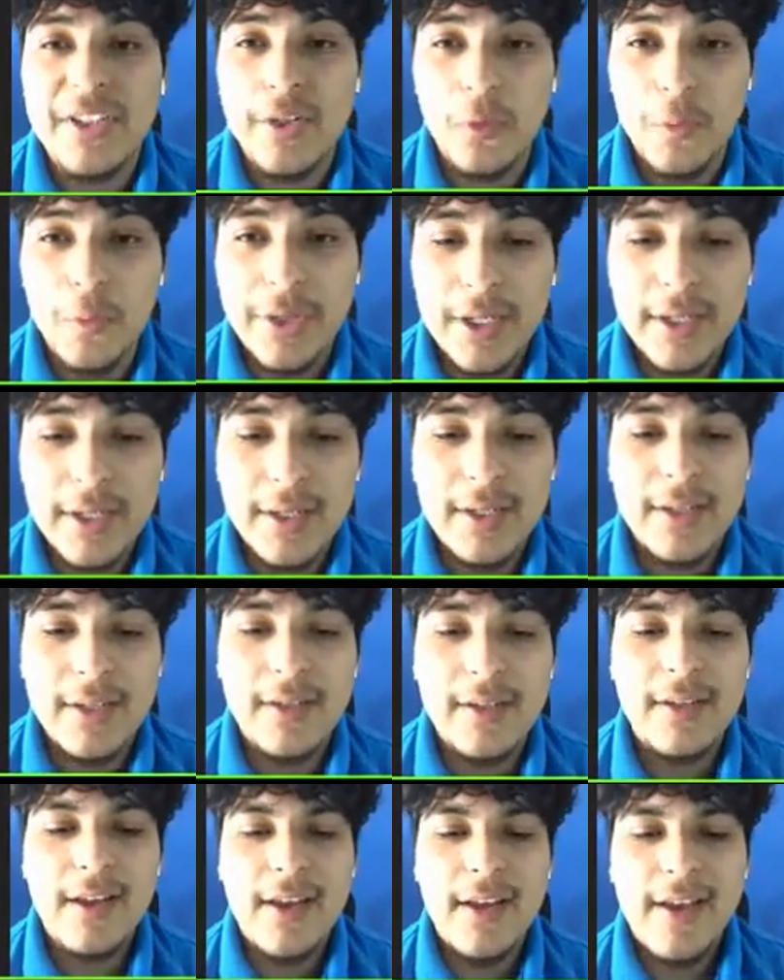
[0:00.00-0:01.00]
of your week.
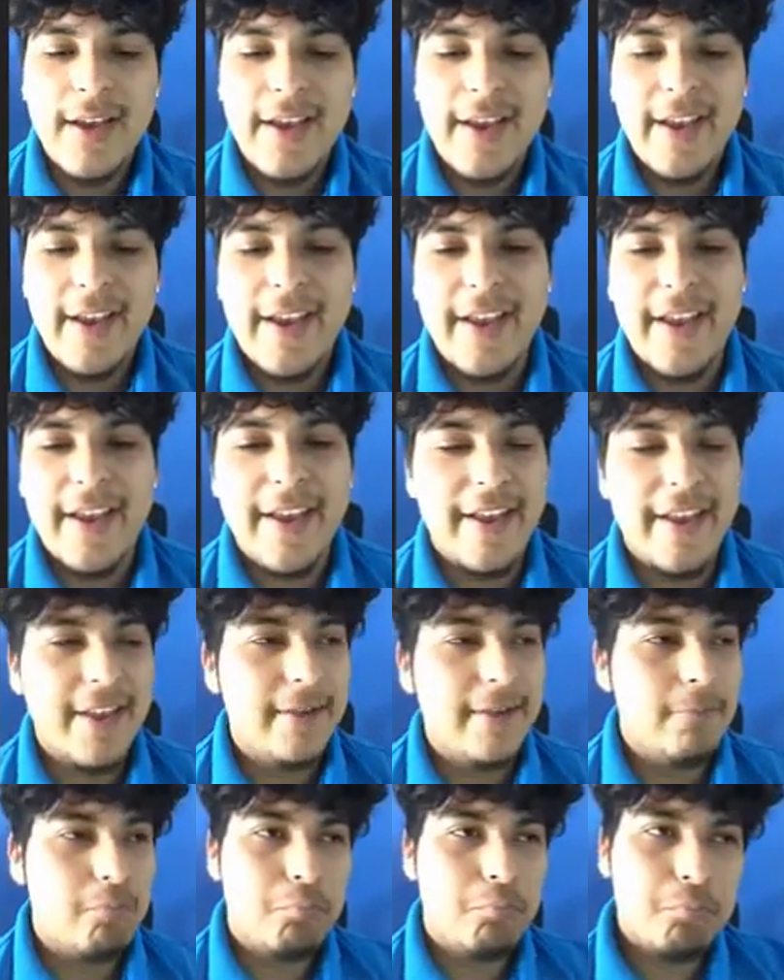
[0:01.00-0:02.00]

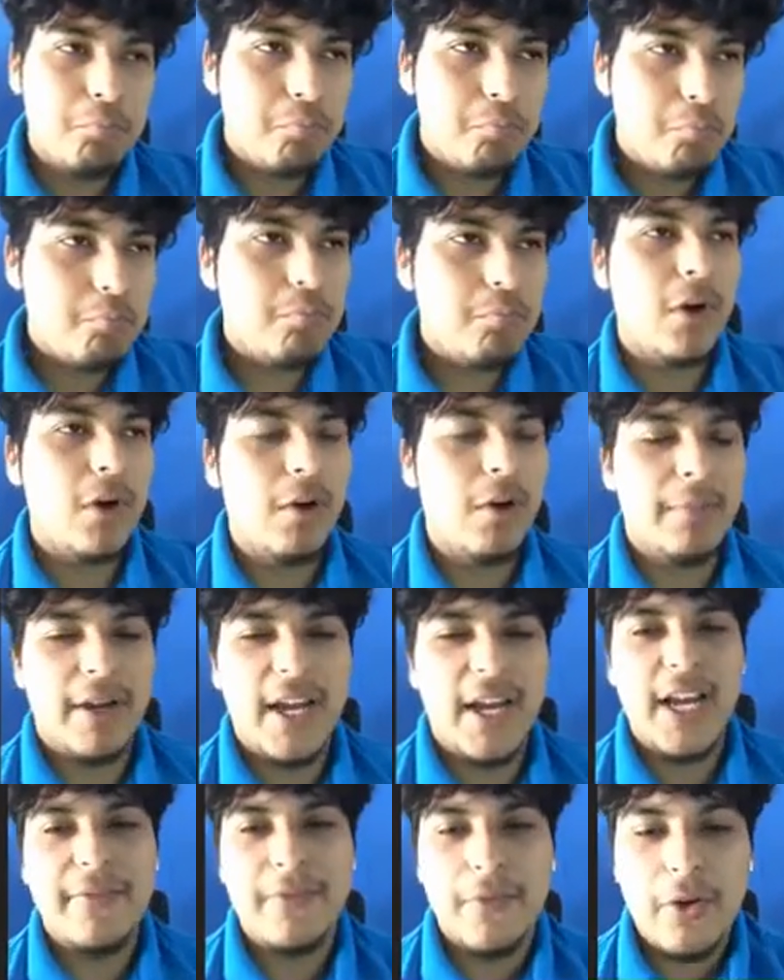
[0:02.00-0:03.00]
And on
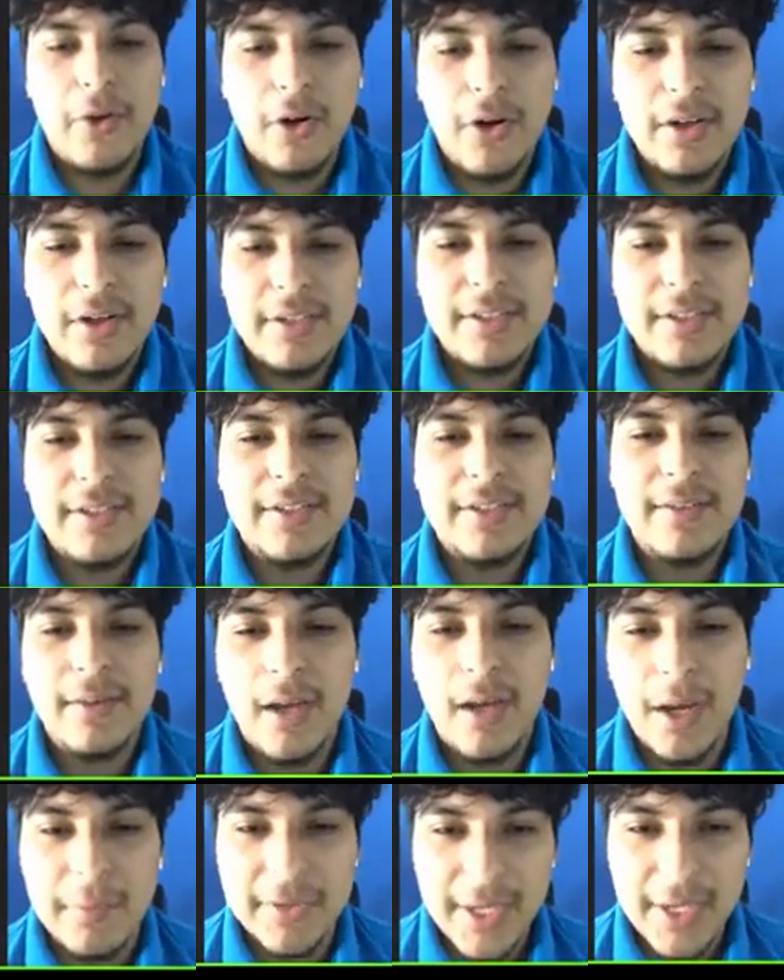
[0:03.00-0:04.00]
behalf of CAUSE,
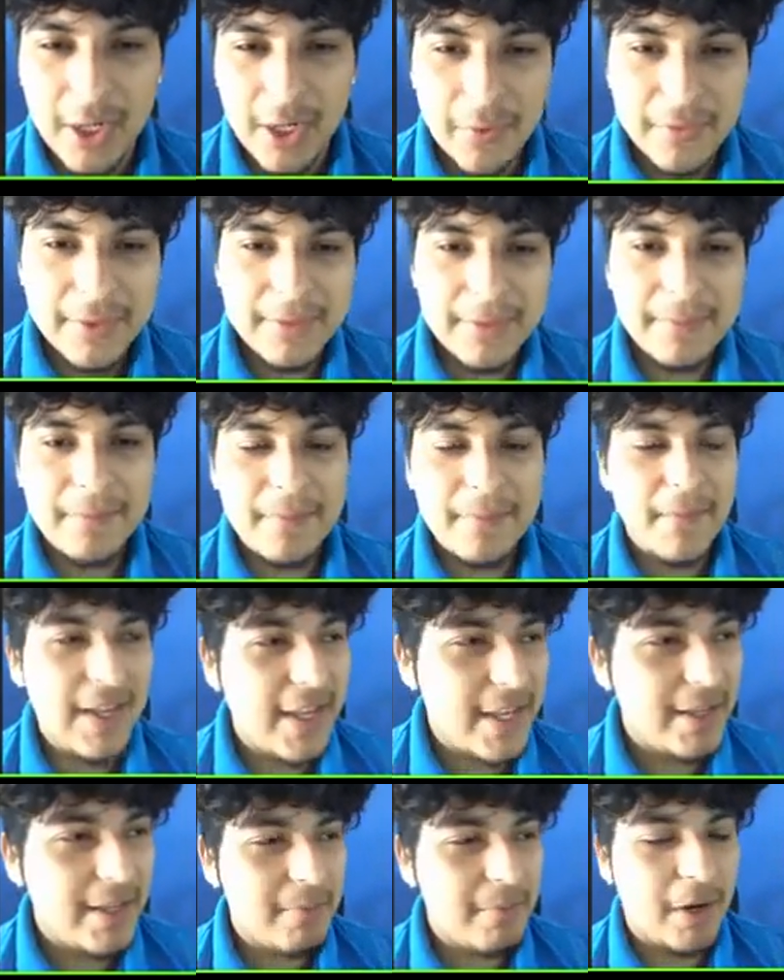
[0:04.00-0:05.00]
I'm Kelvin,
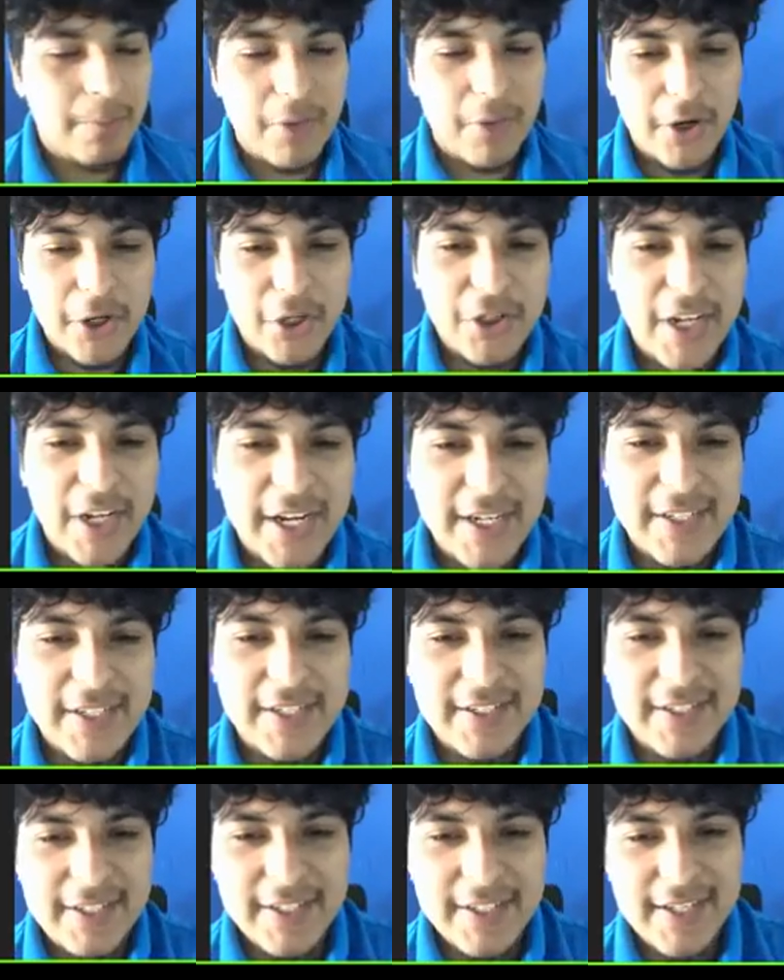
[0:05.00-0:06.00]
and my partner Jack.
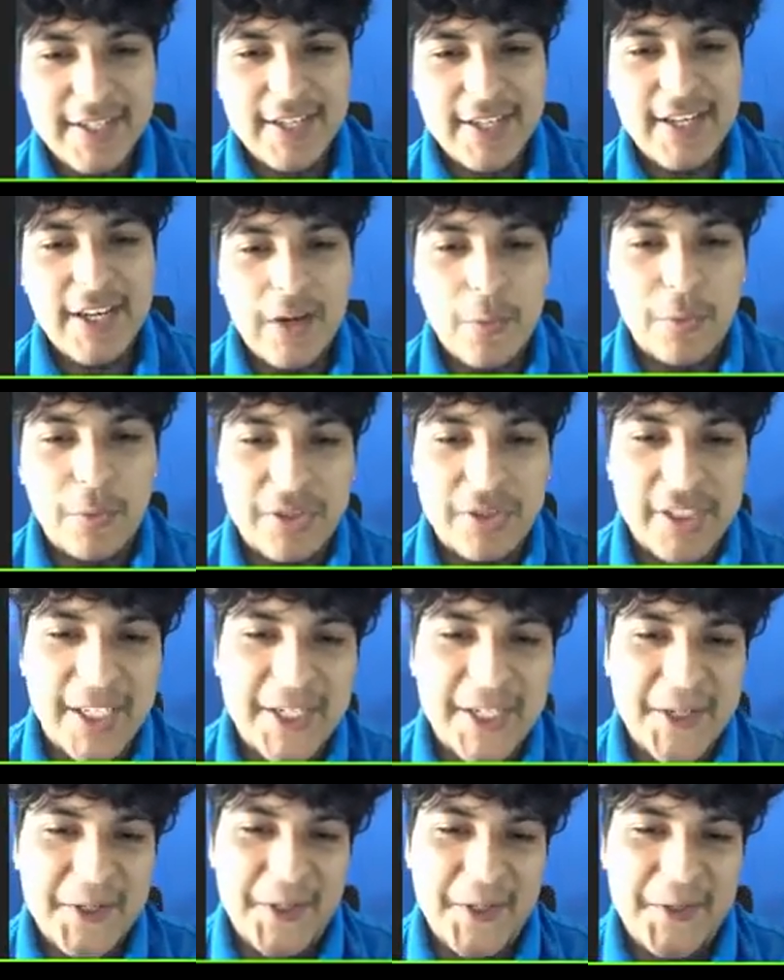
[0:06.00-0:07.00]
We're
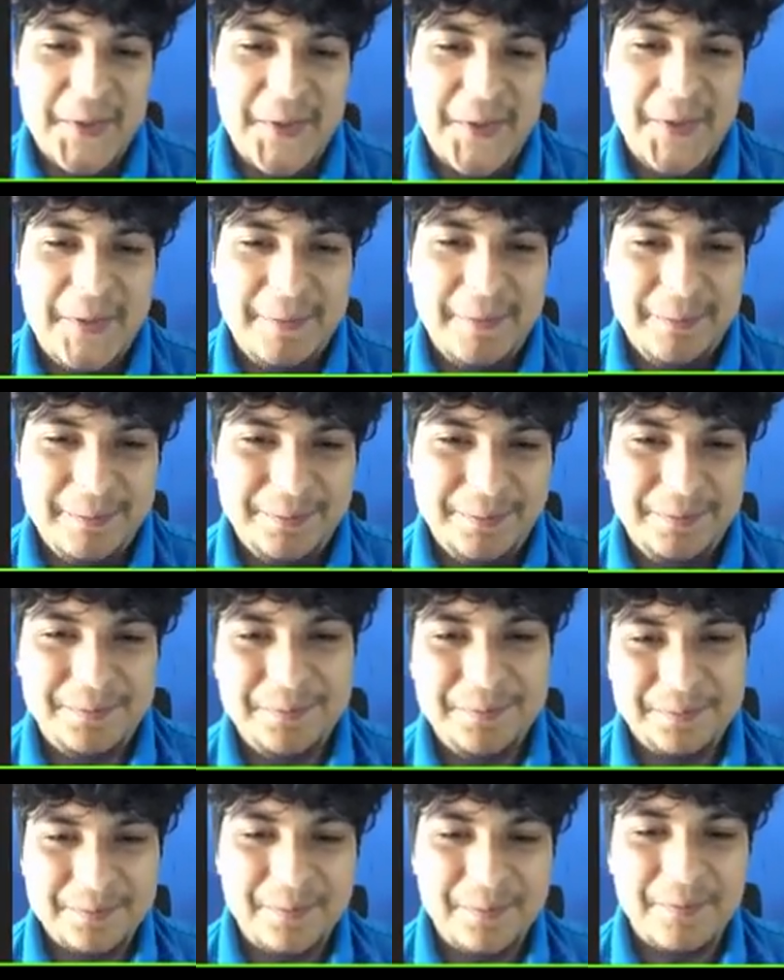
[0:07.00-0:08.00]
signing off.
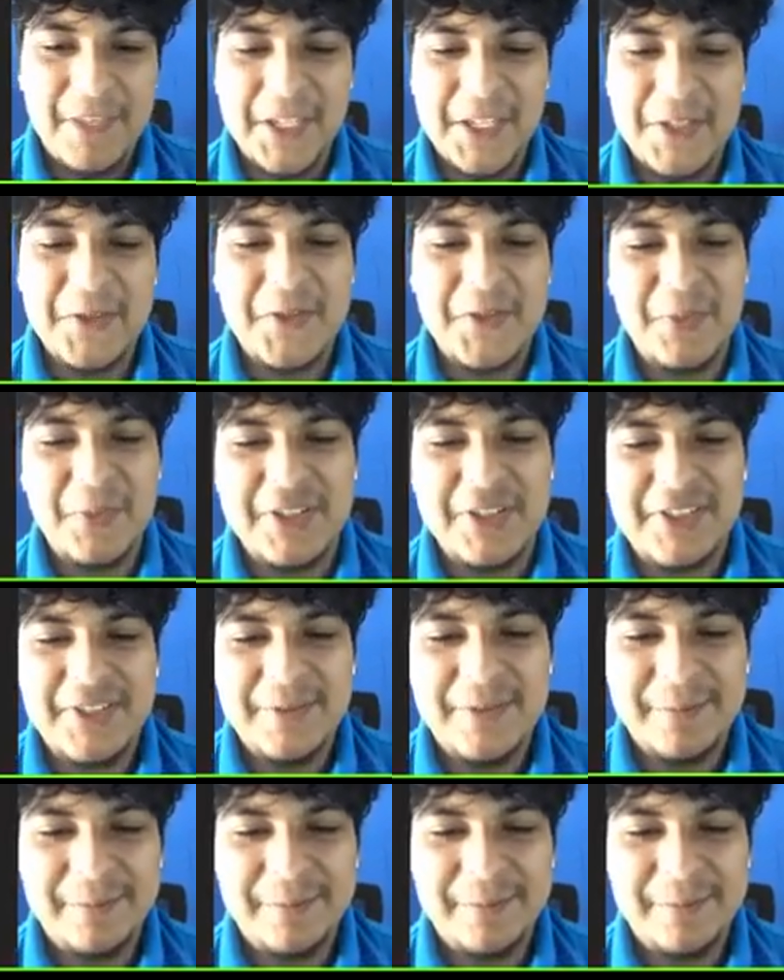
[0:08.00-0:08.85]
Thank you so much.